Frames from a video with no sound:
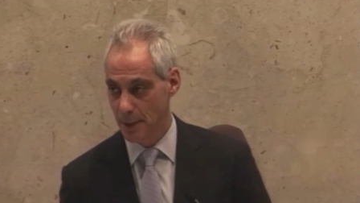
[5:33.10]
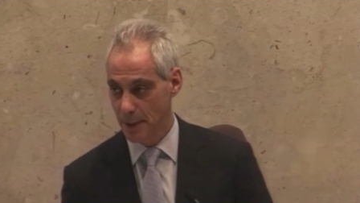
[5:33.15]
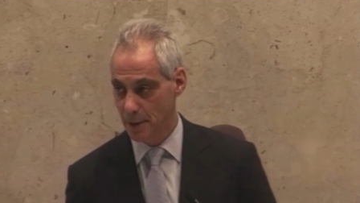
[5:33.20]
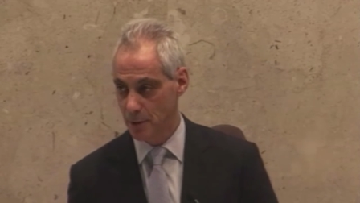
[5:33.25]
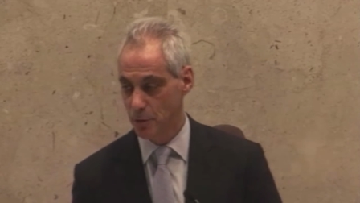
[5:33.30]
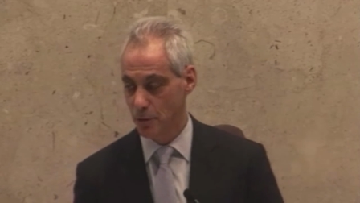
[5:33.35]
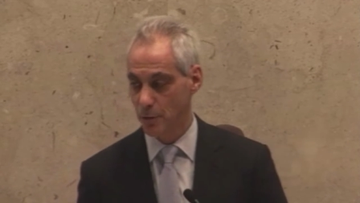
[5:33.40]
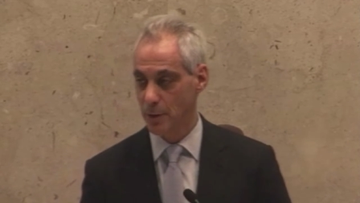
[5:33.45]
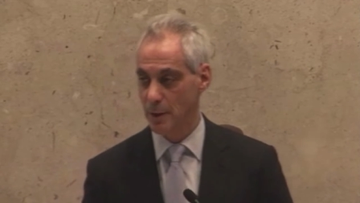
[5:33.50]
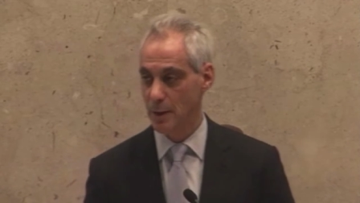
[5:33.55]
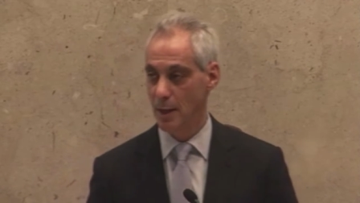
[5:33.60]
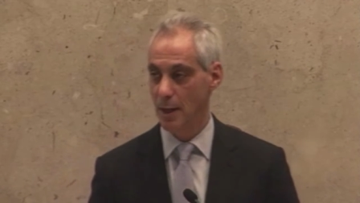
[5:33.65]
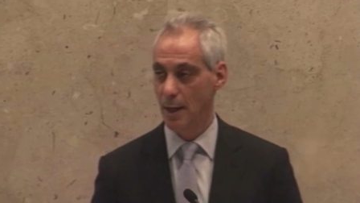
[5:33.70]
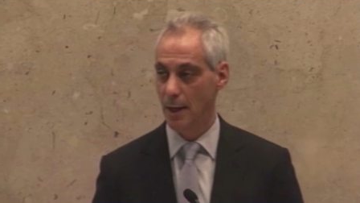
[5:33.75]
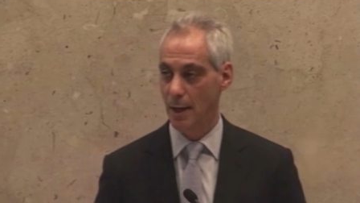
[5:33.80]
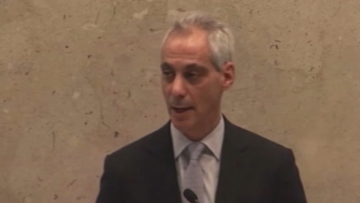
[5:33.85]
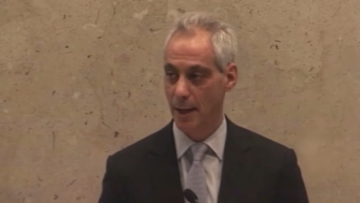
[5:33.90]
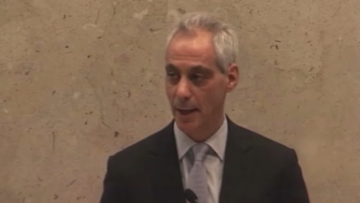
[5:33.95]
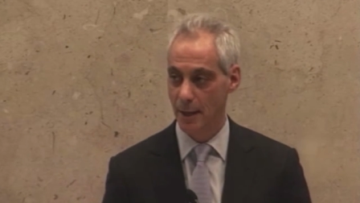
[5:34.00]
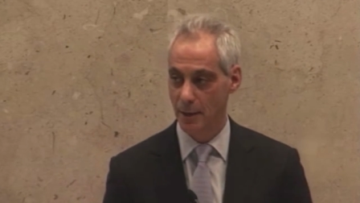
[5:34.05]
bigotry,
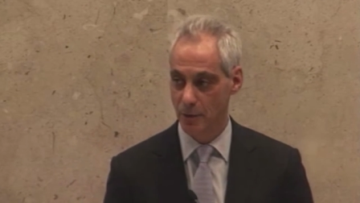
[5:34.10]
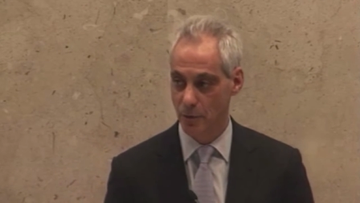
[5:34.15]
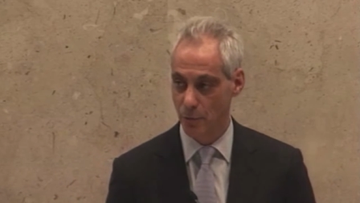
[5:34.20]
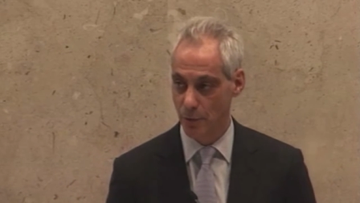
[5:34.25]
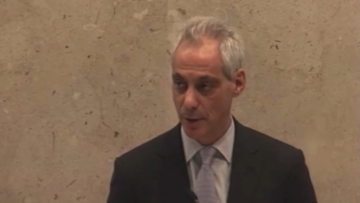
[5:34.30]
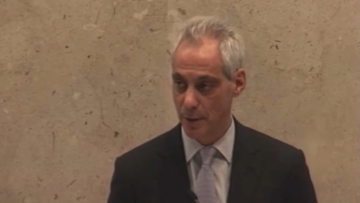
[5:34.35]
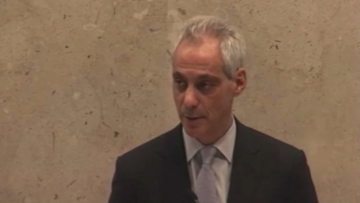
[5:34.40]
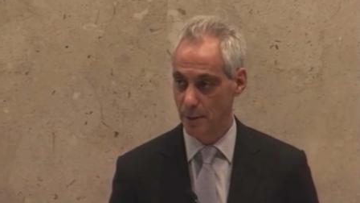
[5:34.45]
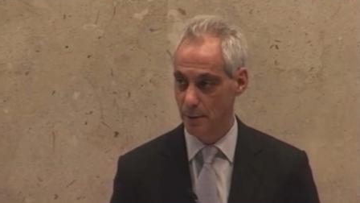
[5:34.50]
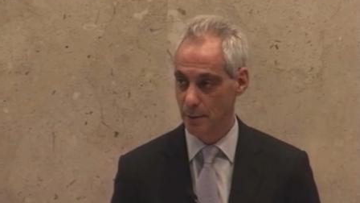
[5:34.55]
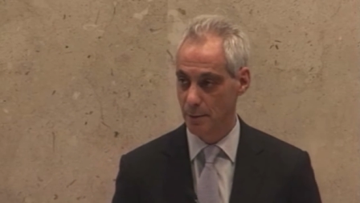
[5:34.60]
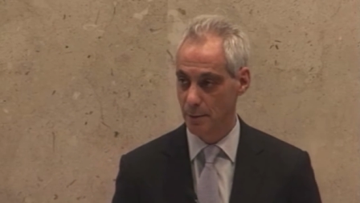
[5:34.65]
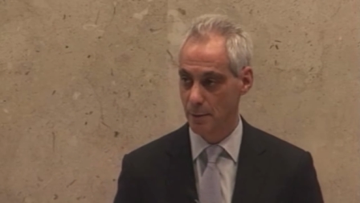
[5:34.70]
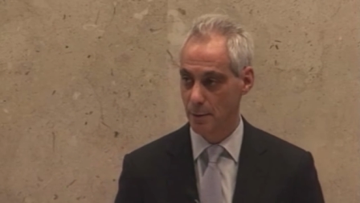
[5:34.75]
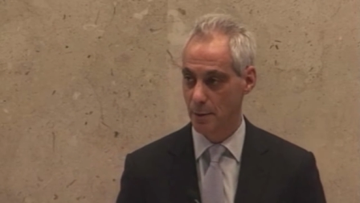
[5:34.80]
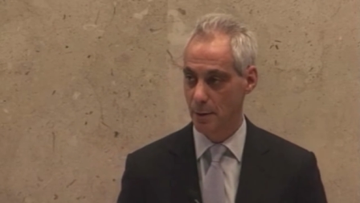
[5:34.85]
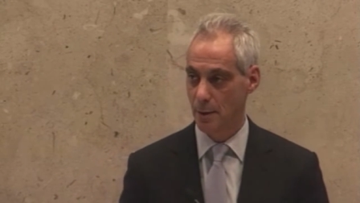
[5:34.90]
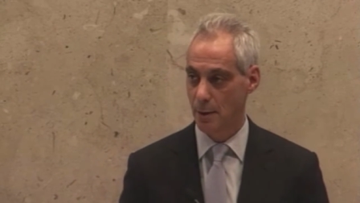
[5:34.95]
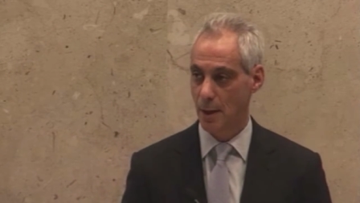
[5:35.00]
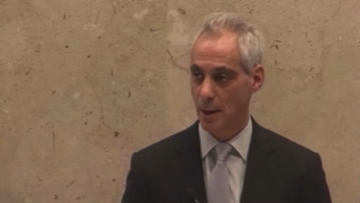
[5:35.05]
hatred,
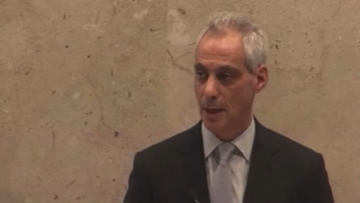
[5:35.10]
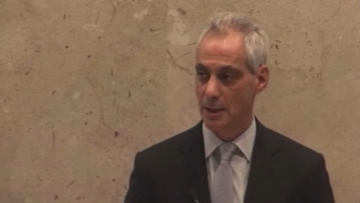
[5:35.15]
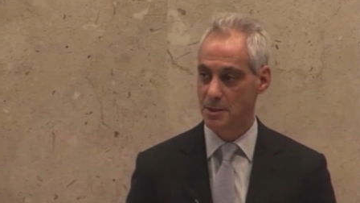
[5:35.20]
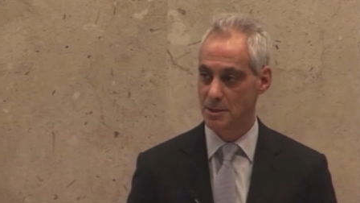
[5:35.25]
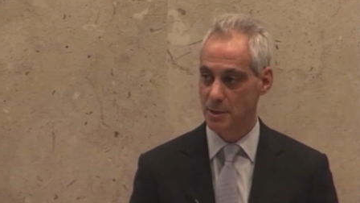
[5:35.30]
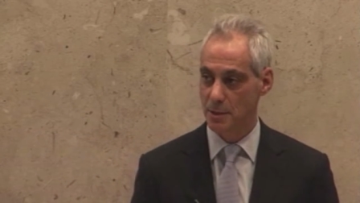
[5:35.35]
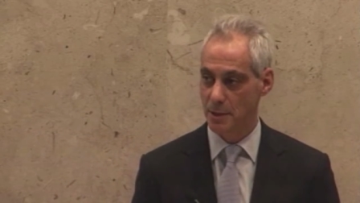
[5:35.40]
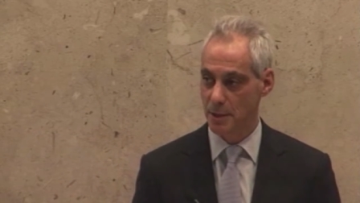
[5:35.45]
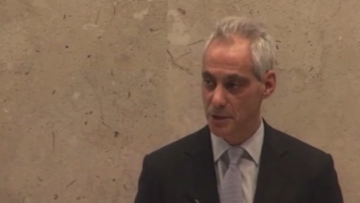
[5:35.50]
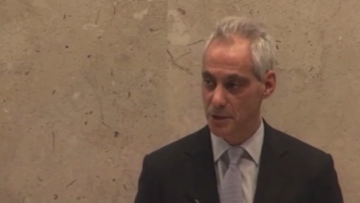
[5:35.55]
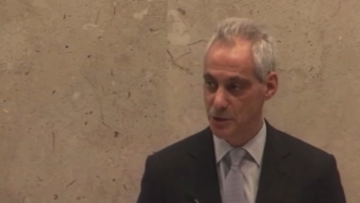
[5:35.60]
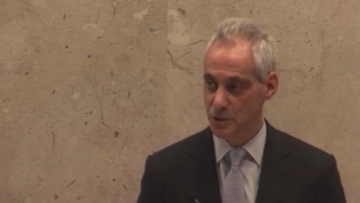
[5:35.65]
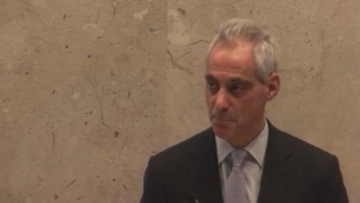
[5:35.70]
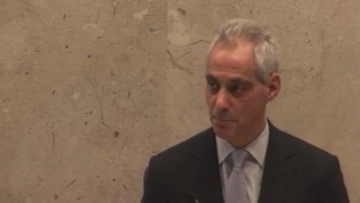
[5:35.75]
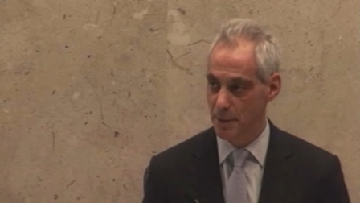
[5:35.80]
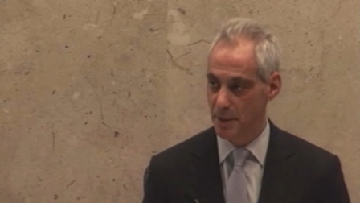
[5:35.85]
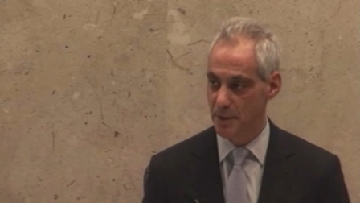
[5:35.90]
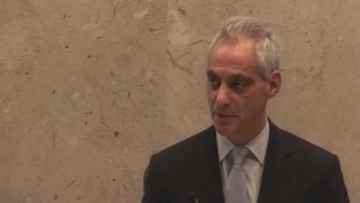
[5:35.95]
isolation